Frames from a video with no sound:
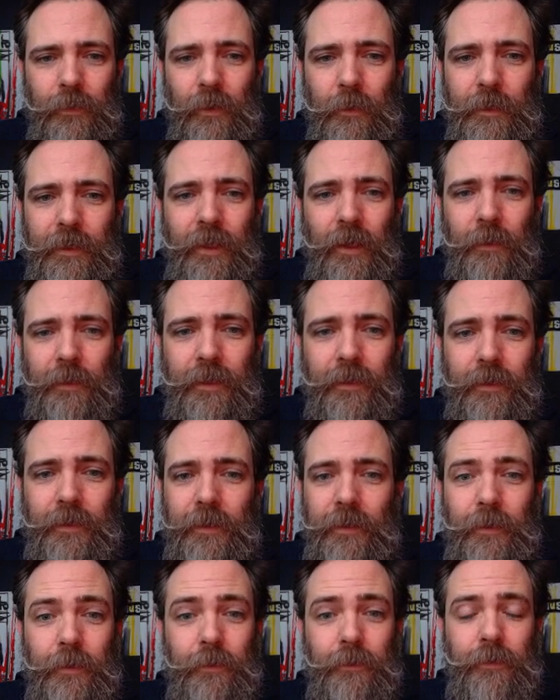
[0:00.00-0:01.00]
we go.
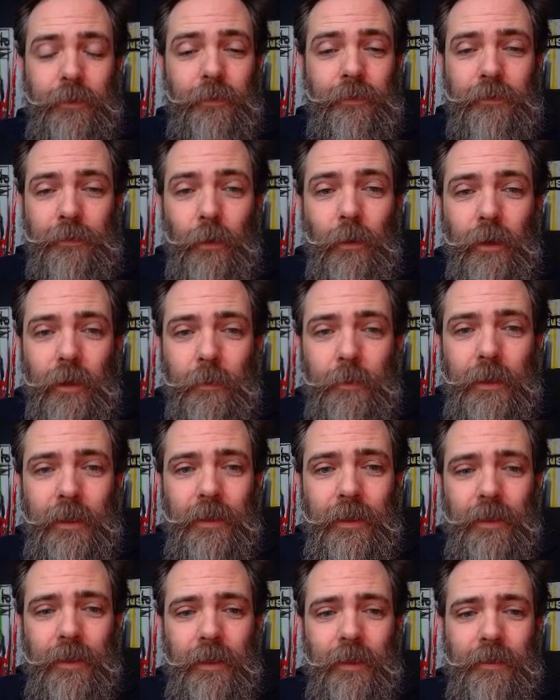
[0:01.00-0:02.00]
Here's the form
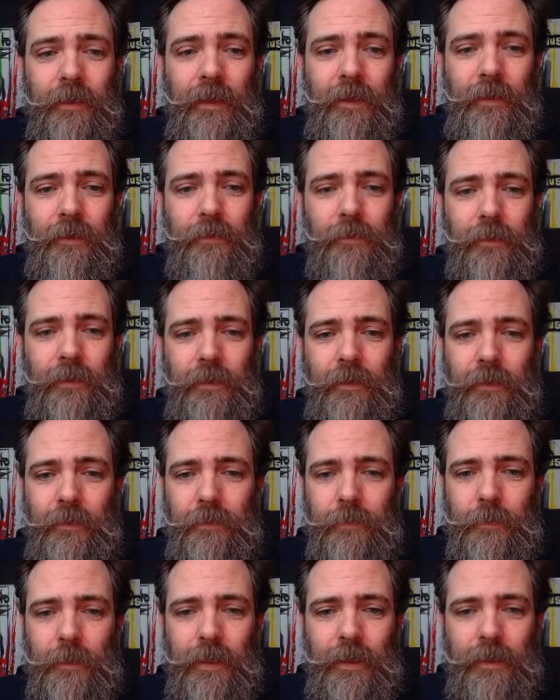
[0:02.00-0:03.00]
that
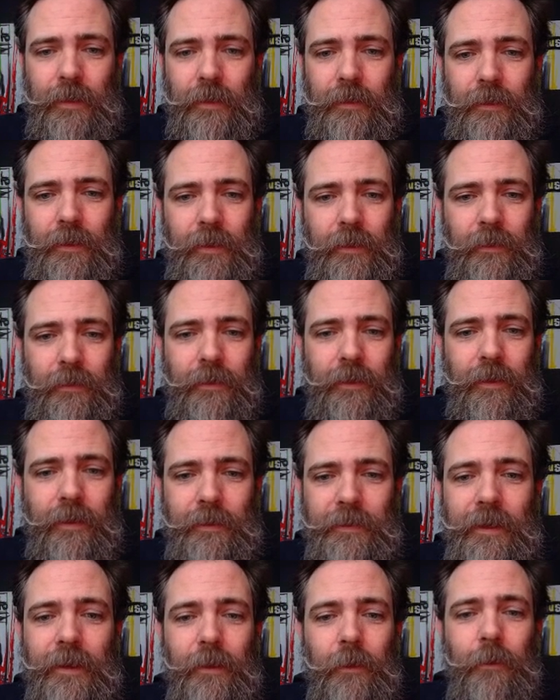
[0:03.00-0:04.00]
he's making.
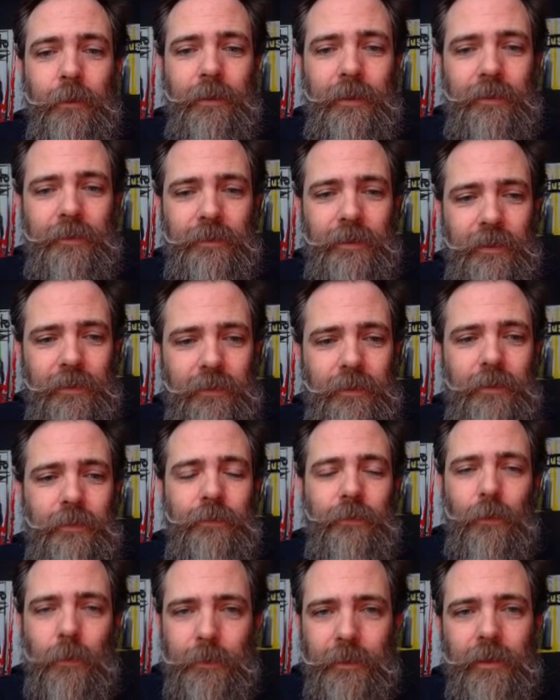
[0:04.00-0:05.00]
Early 60s
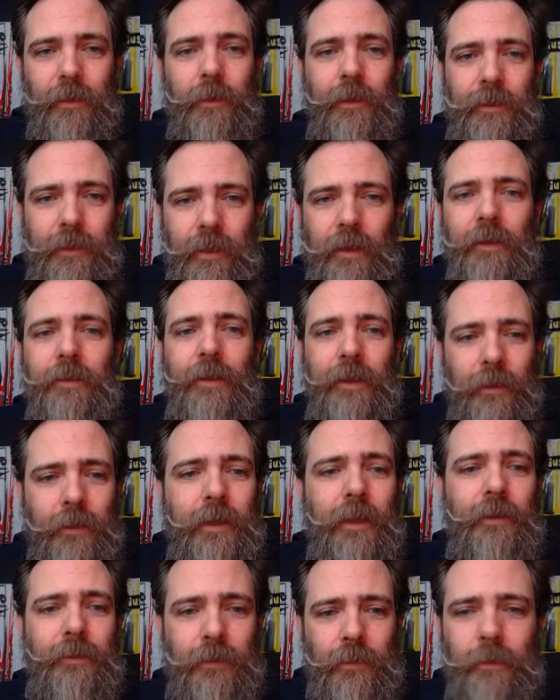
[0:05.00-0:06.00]
Formula One cars. Yeah,
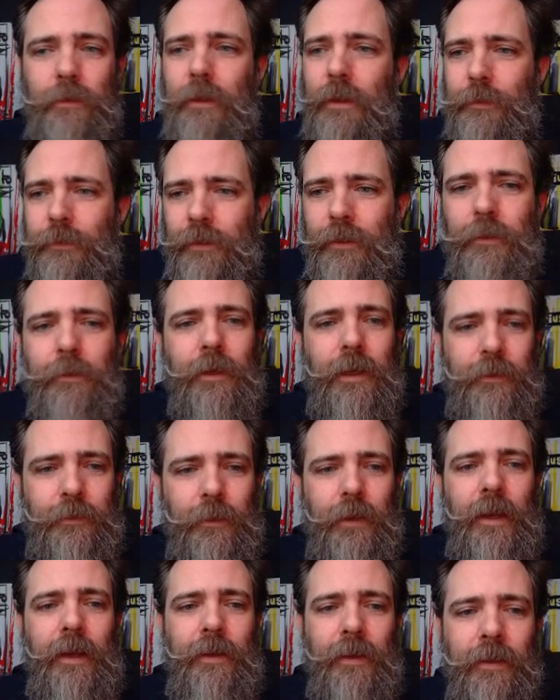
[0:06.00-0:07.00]
okay, so I was on the right
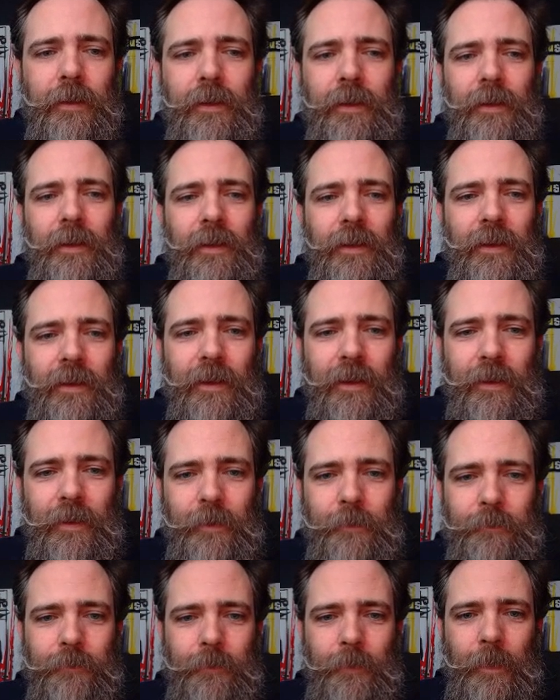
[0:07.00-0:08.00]
track.
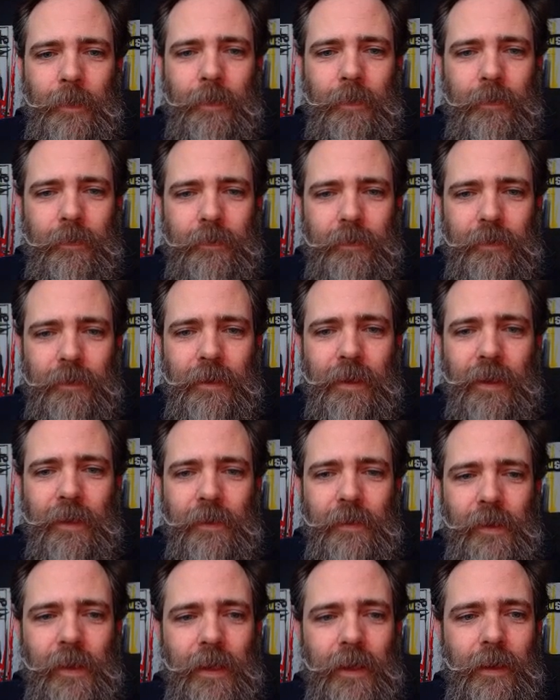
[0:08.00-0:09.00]

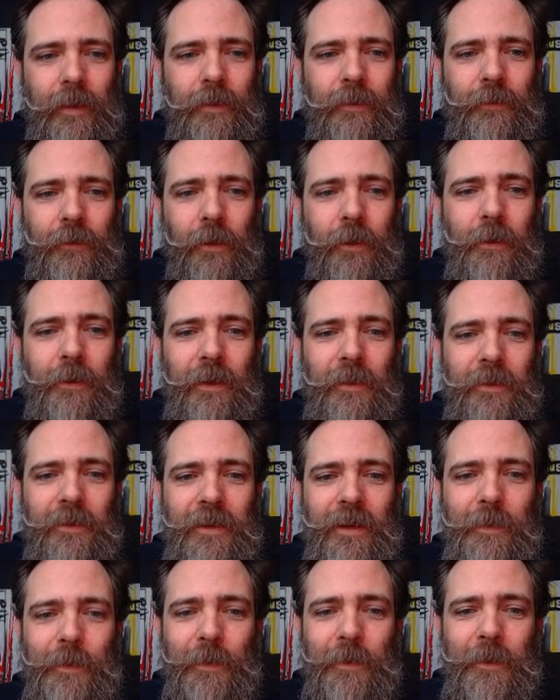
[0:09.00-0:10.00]
Chug around the
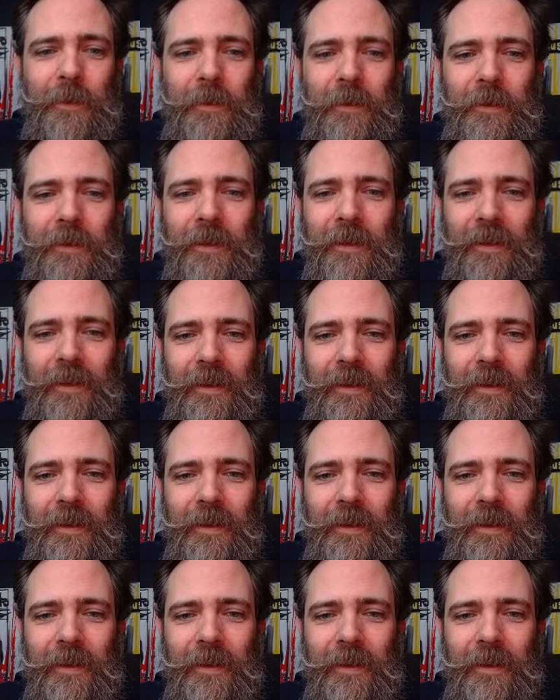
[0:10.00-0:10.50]
neighborhood.